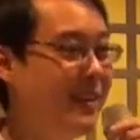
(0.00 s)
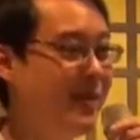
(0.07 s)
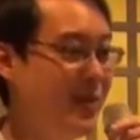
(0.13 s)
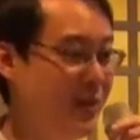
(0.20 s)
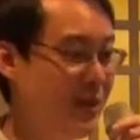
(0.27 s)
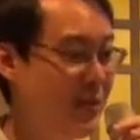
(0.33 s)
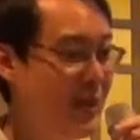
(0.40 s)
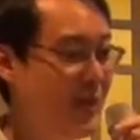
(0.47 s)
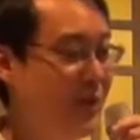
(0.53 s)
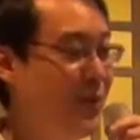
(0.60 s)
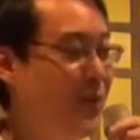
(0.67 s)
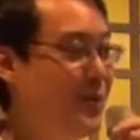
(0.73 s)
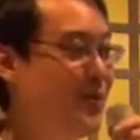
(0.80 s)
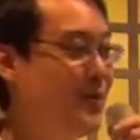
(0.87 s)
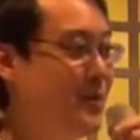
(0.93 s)
today we have
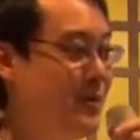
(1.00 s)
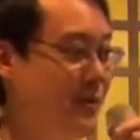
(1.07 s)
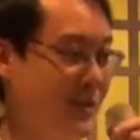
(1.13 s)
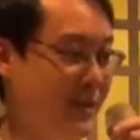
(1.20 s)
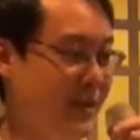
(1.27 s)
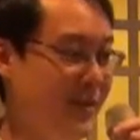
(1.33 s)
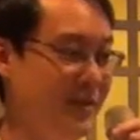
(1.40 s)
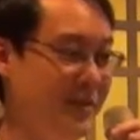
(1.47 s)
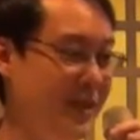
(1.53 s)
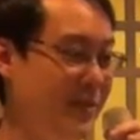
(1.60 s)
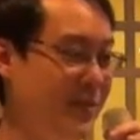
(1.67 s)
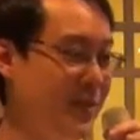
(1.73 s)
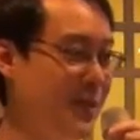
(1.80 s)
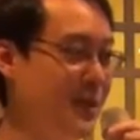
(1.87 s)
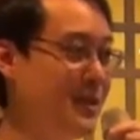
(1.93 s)
no food, so
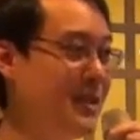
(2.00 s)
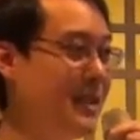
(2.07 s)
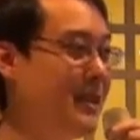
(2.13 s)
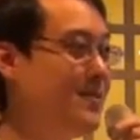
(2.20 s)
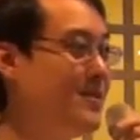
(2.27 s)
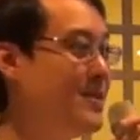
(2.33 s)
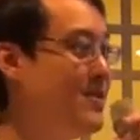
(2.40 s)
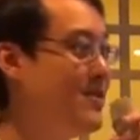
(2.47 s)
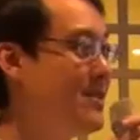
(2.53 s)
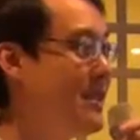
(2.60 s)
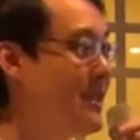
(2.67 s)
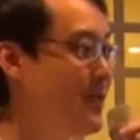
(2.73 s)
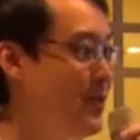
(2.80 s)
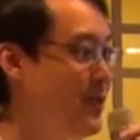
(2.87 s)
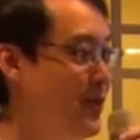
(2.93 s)
I'm going to come over
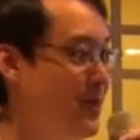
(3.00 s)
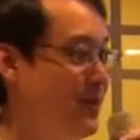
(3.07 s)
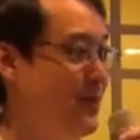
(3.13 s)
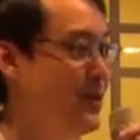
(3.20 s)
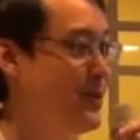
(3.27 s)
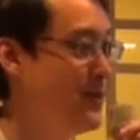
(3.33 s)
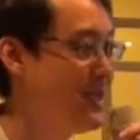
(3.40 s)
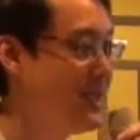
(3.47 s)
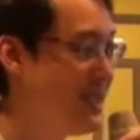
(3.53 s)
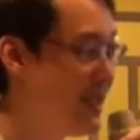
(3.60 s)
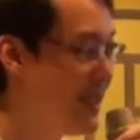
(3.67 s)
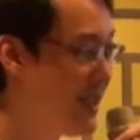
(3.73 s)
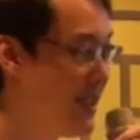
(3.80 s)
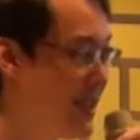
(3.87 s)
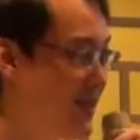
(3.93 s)
and rob you and
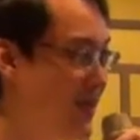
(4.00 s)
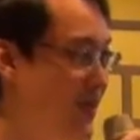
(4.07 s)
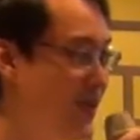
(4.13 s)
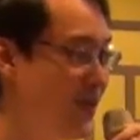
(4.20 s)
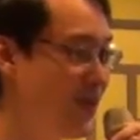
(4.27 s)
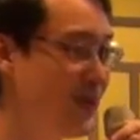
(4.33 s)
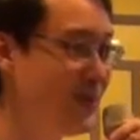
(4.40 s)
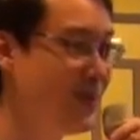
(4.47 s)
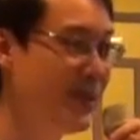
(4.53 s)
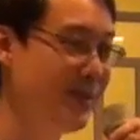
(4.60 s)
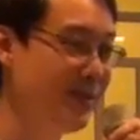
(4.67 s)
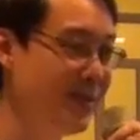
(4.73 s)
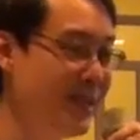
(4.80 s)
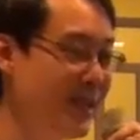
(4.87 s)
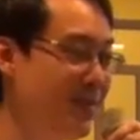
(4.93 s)
take some food from you
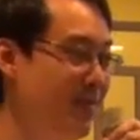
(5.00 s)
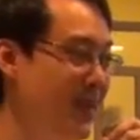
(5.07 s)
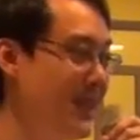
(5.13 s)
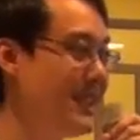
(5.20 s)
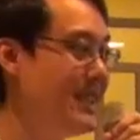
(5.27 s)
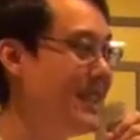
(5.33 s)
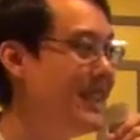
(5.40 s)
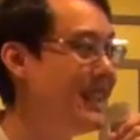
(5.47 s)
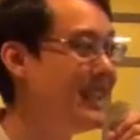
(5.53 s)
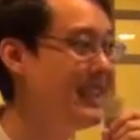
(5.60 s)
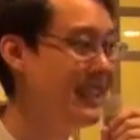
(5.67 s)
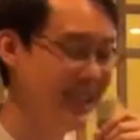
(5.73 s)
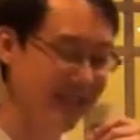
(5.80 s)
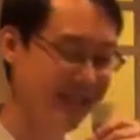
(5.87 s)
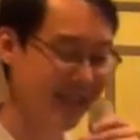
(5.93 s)
and bring it back.
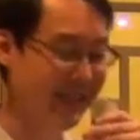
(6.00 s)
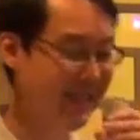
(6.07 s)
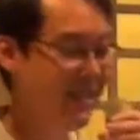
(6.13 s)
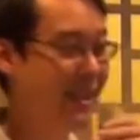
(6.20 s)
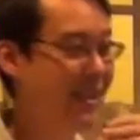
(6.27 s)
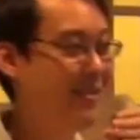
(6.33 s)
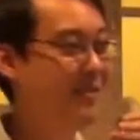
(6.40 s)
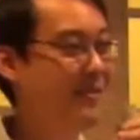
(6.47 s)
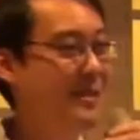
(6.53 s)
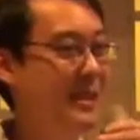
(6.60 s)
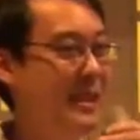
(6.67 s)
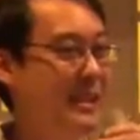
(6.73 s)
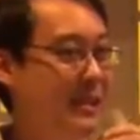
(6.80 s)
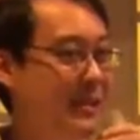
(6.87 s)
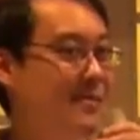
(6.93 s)
That's how
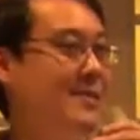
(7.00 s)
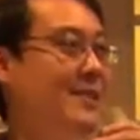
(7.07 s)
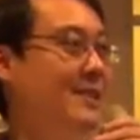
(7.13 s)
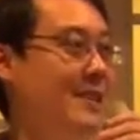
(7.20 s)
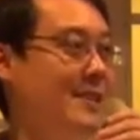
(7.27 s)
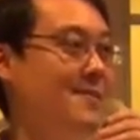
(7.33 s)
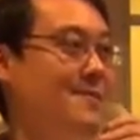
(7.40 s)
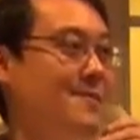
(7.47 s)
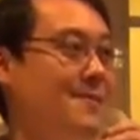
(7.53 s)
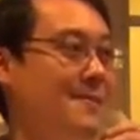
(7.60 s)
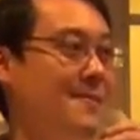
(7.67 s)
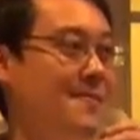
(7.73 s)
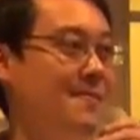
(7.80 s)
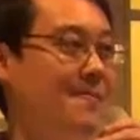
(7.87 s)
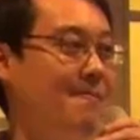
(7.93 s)
they live their life.
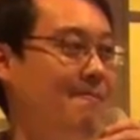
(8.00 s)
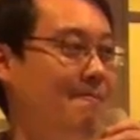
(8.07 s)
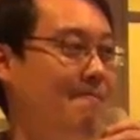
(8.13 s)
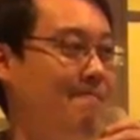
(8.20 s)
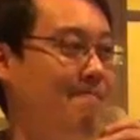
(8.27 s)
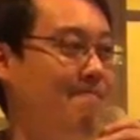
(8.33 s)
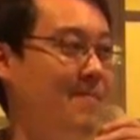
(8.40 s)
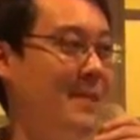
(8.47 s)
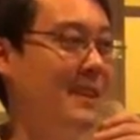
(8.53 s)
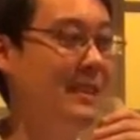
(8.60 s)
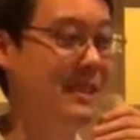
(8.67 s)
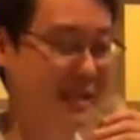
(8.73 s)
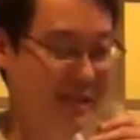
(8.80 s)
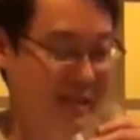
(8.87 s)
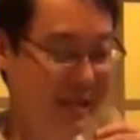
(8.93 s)

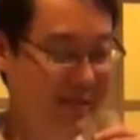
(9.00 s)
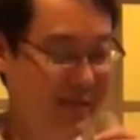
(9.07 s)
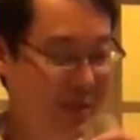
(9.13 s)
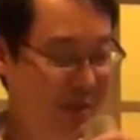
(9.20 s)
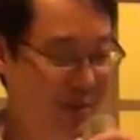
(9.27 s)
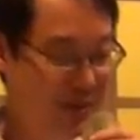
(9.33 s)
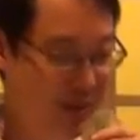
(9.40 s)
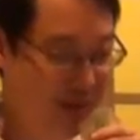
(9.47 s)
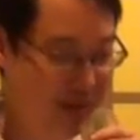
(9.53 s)
That's the livelihood